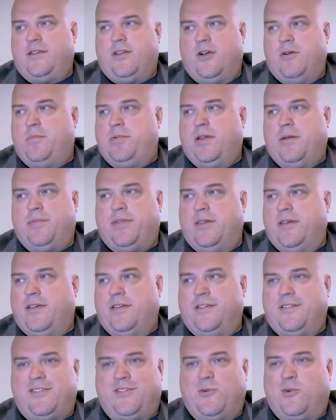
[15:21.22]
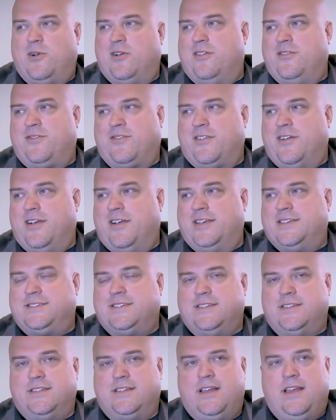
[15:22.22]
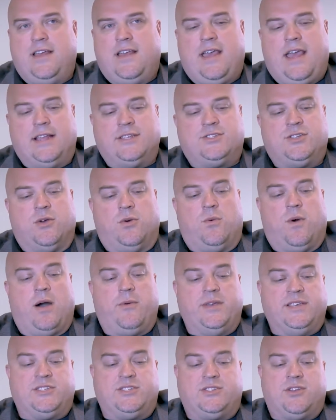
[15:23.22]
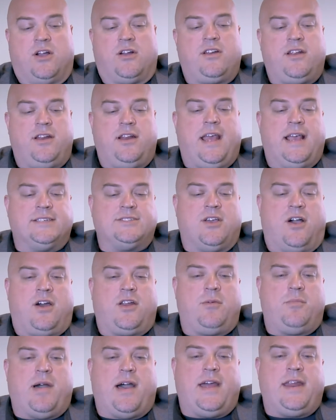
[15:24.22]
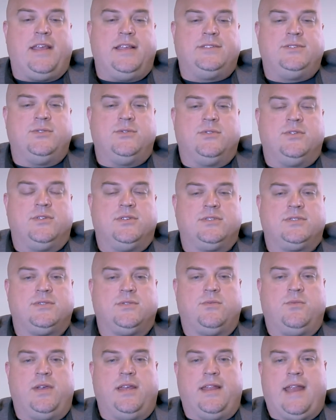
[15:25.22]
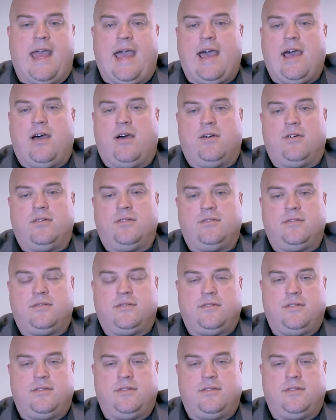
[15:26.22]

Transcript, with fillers: opened up the, the world for us and and so while we started as auto body tools we now